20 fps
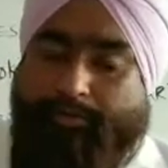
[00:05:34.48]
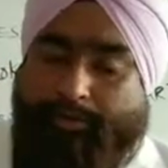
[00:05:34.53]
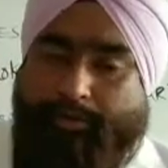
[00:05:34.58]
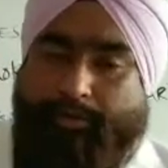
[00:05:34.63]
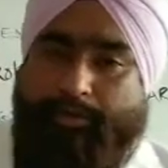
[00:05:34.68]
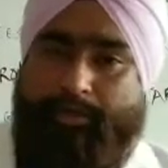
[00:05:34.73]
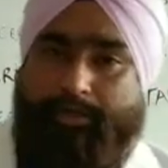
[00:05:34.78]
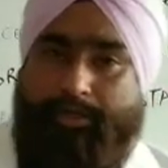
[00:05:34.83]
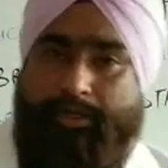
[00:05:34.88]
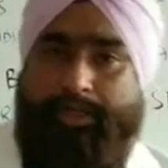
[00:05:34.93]
who
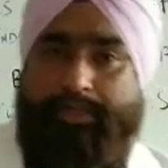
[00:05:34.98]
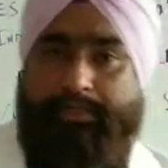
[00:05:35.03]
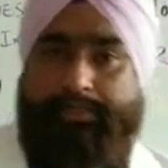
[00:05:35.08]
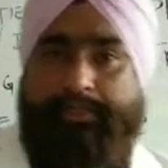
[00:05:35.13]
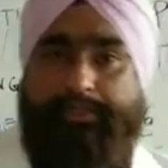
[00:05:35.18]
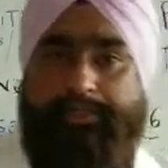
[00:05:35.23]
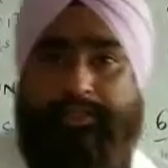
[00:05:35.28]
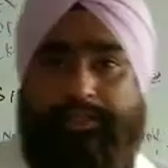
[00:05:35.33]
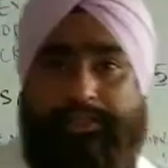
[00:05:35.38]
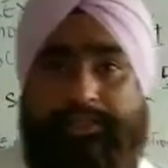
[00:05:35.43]
got
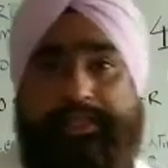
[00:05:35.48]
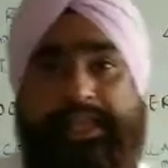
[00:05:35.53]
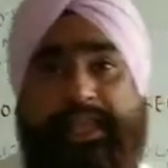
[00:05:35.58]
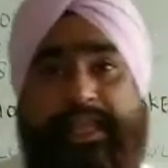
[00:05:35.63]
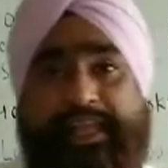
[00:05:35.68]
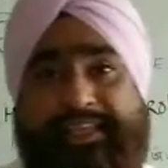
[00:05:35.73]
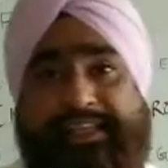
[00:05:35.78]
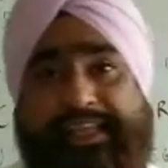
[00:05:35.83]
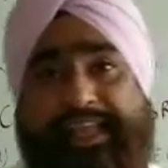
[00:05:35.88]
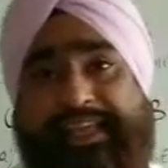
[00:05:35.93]
license. It's a
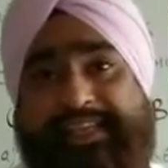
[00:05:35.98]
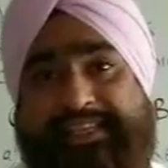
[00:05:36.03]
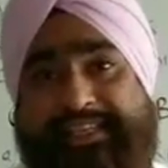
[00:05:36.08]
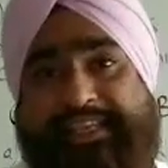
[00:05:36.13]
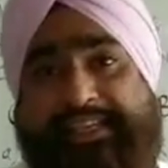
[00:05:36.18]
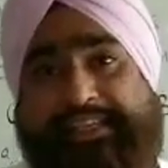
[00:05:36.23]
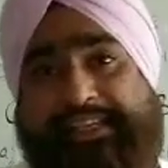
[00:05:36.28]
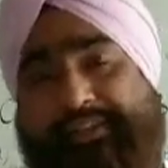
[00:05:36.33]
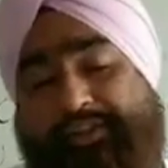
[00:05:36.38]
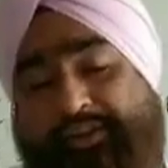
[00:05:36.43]

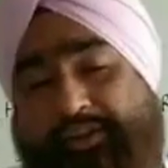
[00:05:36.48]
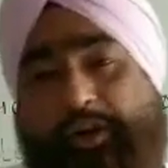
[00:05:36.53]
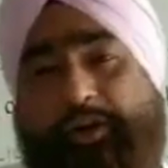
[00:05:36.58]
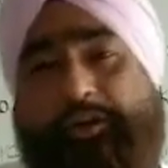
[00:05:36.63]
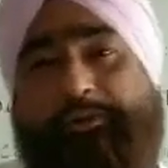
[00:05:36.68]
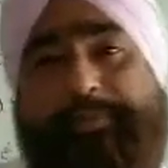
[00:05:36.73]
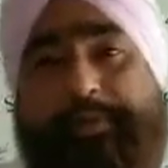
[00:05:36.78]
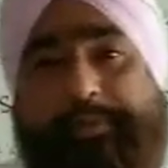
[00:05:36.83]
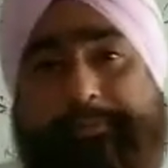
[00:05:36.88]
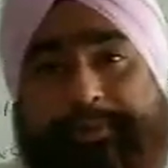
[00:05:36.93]
ASIC. A lot
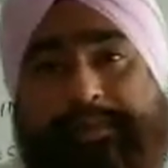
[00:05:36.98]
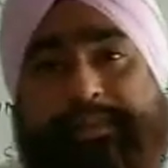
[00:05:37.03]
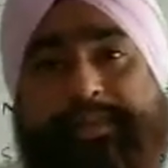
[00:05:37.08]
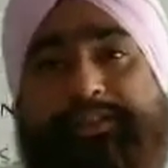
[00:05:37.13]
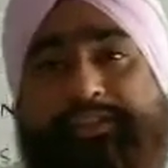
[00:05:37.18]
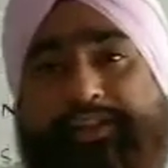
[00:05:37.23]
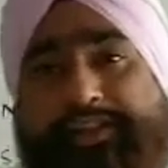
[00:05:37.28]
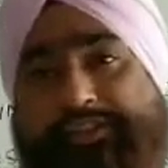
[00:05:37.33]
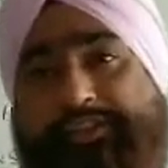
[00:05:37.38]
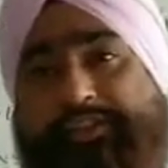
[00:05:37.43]
of people they
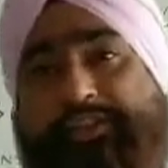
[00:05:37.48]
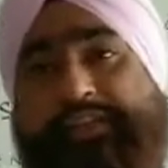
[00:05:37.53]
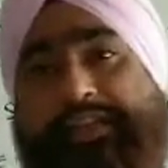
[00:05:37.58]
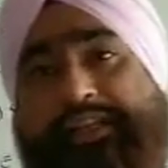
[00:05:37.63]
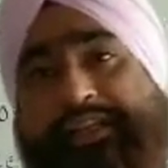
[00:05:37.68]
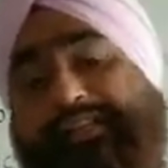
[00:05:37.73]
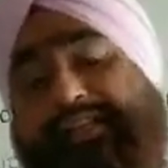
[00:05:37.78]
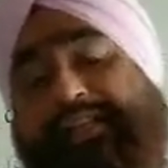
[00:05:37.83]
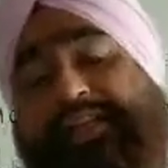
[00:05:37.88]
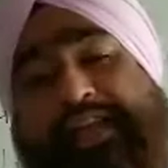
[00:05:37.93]
trust on
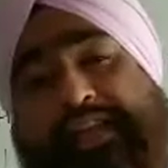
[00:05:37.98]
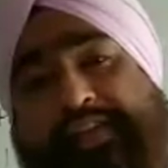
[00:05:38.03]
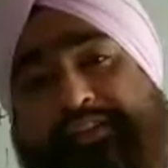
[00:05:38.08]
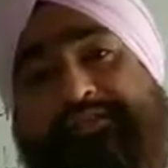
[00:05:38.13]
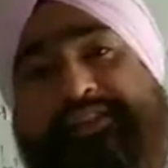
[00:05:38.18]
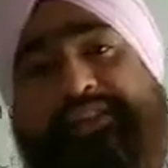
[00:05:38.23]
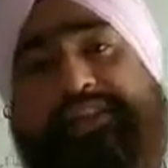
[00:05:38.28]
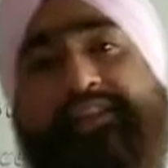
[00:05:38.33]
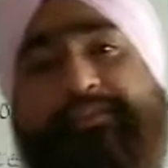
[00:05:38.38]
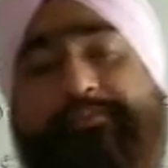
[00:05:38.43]
ASIC. I
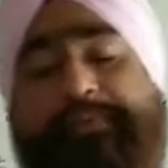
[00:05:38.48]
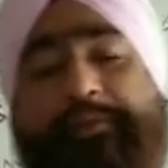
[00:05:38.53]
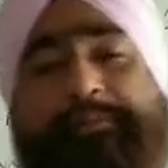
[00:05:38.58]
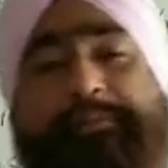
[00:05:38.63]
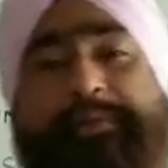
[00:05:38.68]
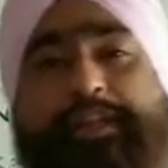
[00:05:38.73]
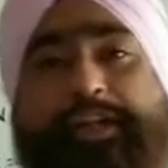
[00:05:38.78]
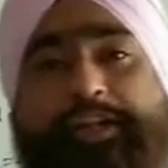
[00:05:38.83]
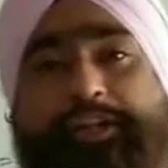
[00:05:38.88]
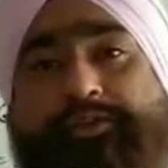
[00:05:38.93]
have seen
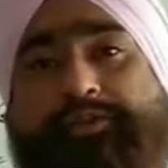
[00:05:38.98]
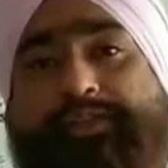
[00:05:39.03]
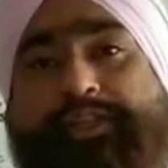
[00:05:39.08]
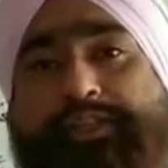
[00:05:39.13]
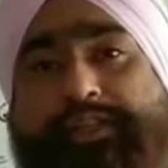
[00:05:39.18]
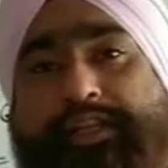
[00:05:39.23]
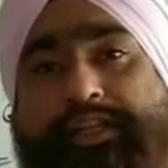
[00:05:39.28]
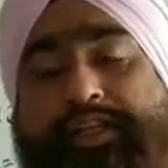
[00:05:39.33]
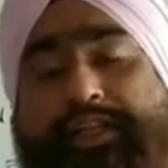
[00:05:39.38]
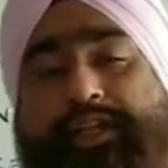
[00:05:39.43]
people are
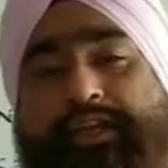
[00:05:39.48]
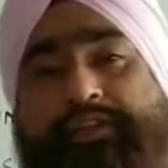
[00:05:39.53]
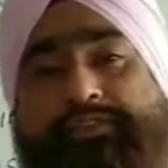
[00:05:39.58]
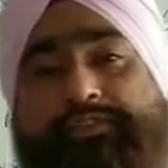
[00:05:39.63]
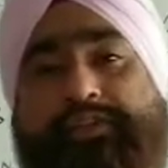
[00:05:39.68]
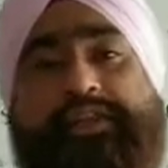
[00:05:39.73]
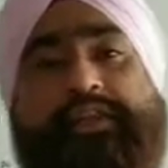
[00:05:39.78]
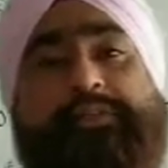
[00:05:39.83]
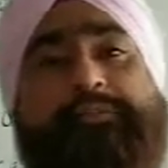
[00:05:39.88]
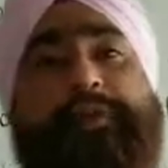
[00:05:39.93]
using the
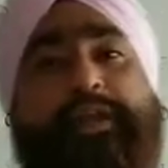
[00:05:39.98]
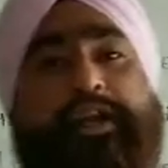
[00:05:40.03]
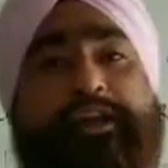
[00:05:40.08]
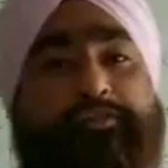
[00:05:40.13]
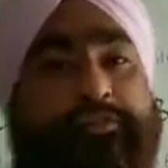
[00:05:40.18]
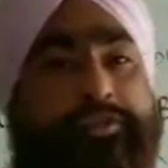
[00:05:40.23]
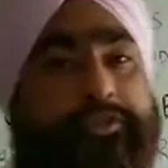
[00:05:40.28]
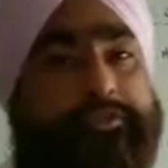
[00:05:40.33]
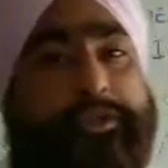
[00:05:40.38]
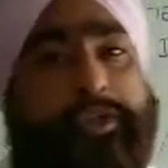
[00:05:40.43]
Australian
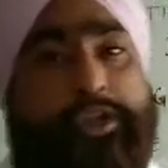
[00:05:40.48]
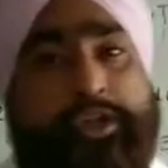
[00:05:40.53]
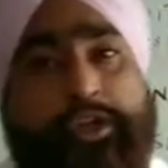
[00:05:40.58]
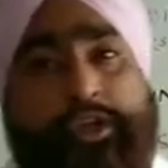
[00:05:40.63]
platform.